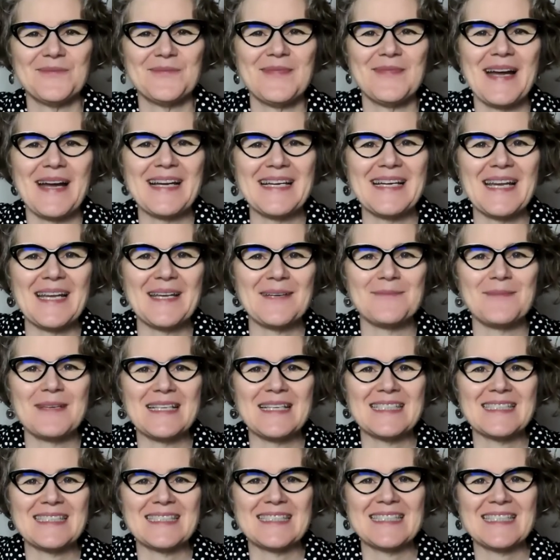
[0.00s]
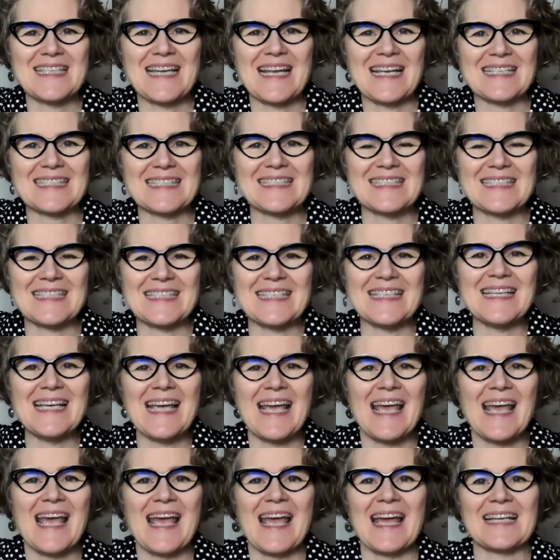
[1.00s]
my name is Nancy,
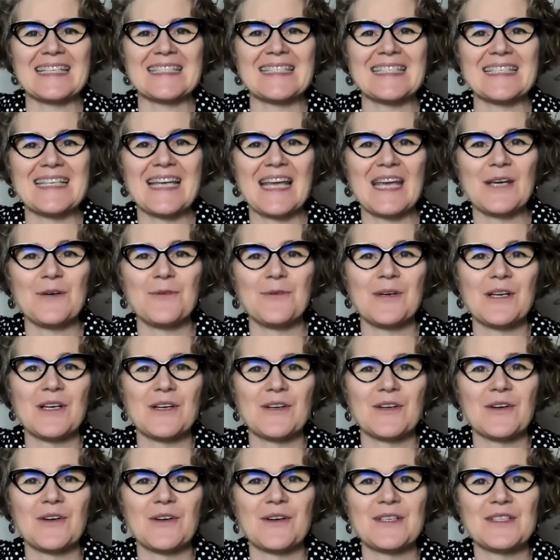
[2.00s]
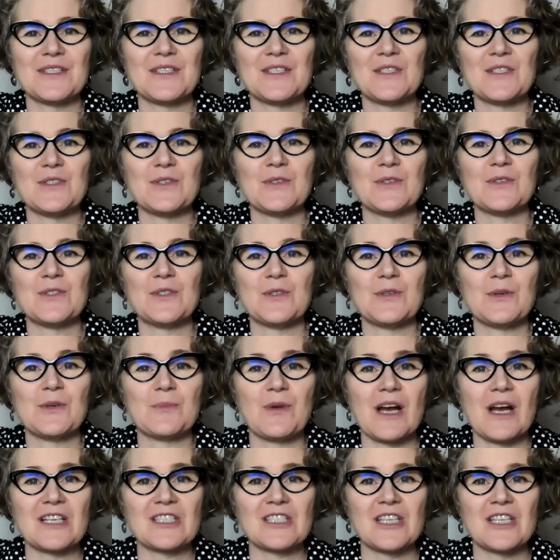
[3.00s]
and today we are going to do a
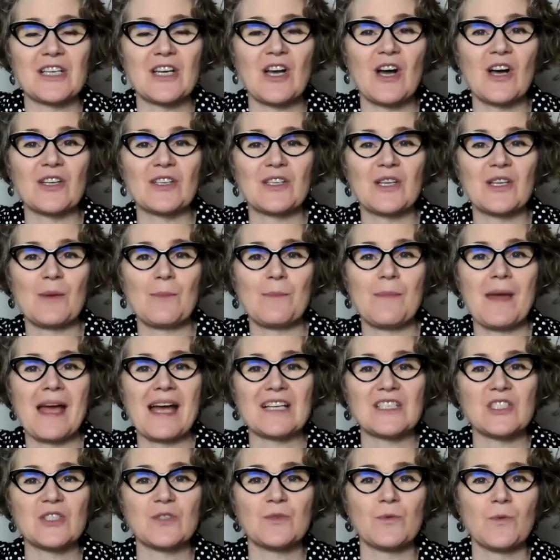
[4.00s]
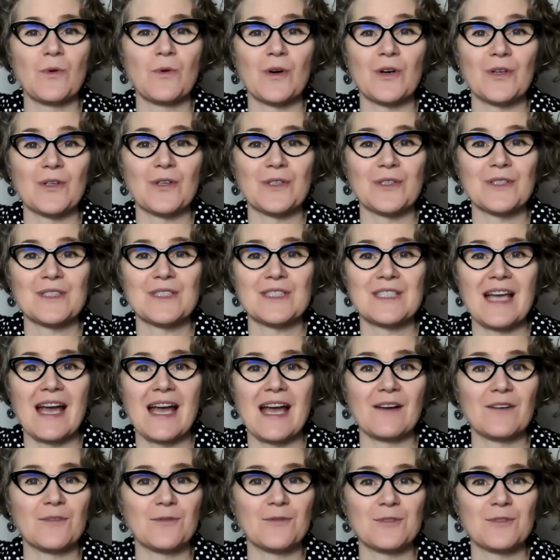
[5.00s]
project called Imagine Worlds
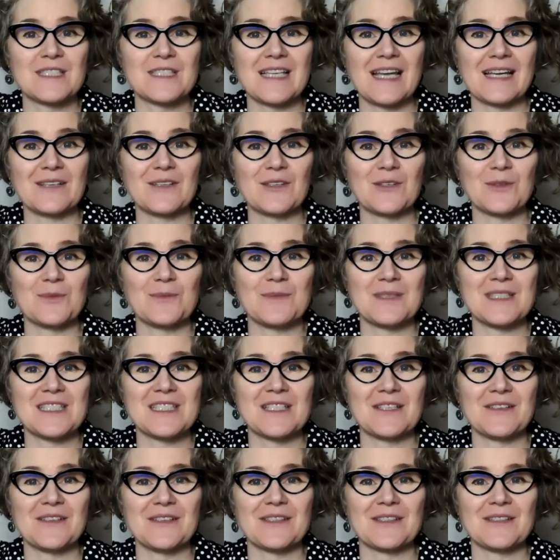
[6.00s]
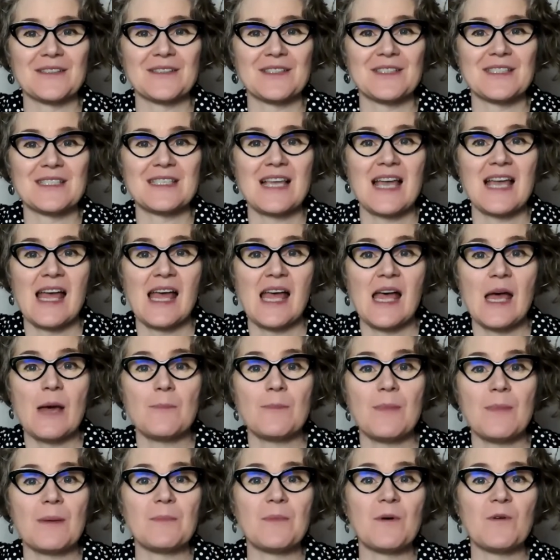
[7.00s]
out of recycled materials.
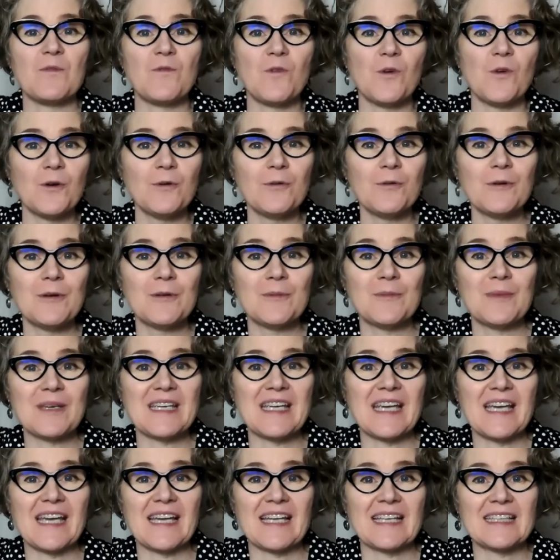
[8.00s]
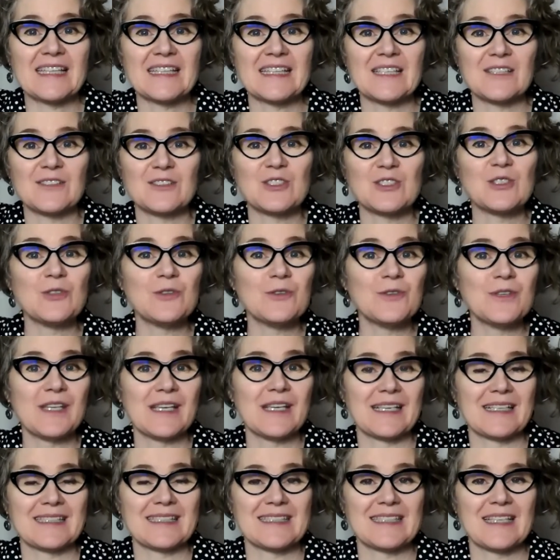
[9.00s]
But before we begin, there's two
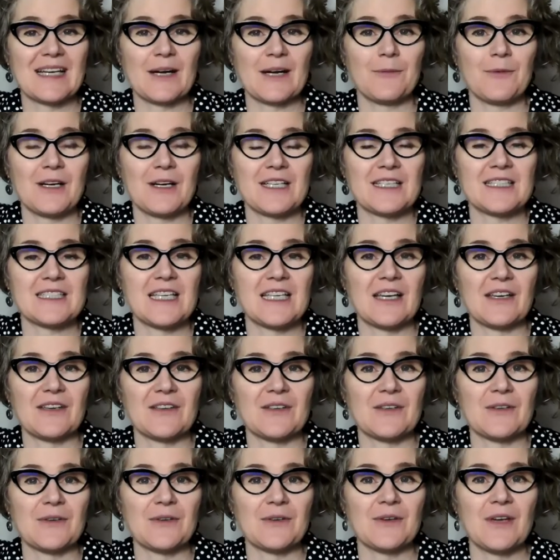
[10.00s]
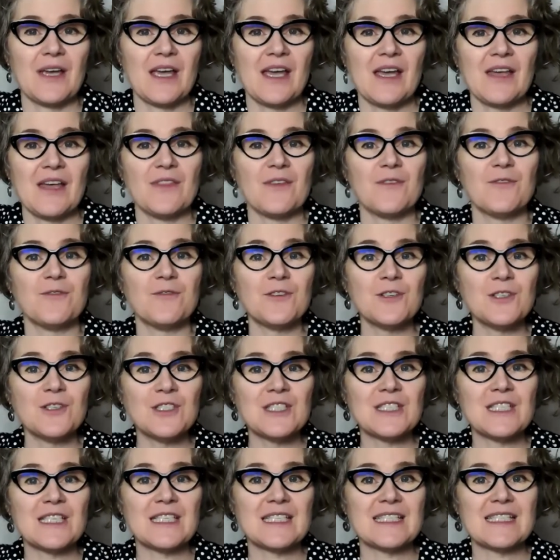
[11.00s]
things that I want to tell you. The
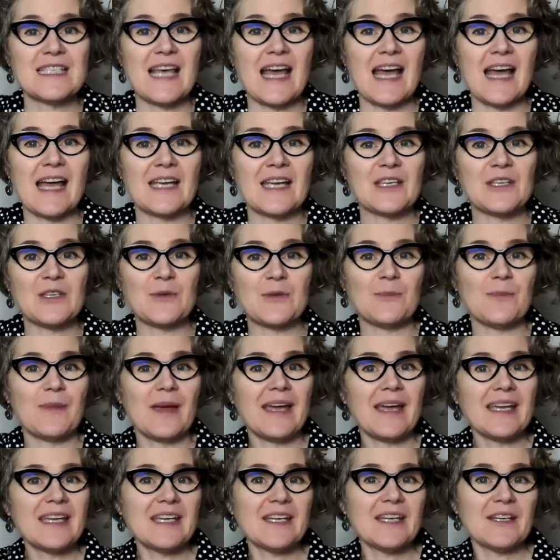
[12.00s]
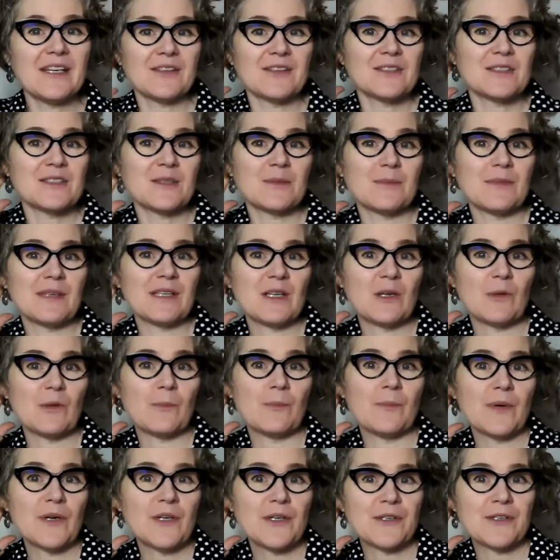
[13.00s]
first is that you may hear some little
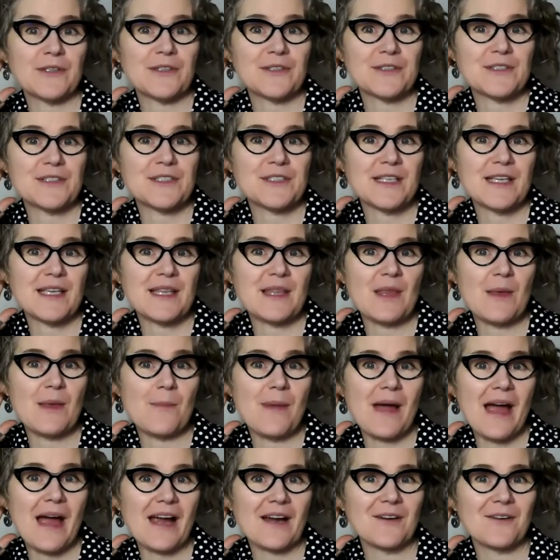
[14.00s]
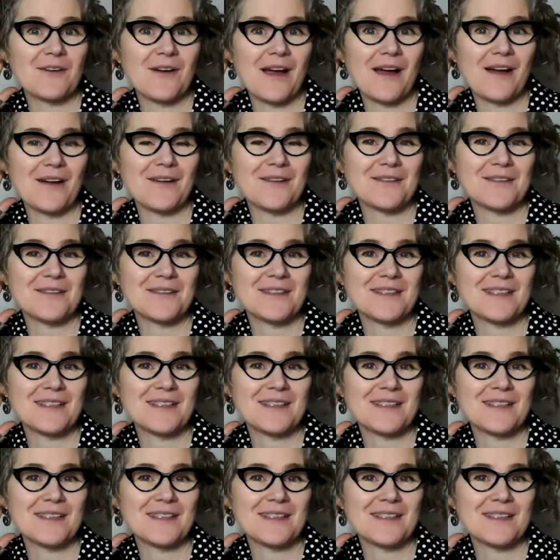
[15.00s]
birds in the background.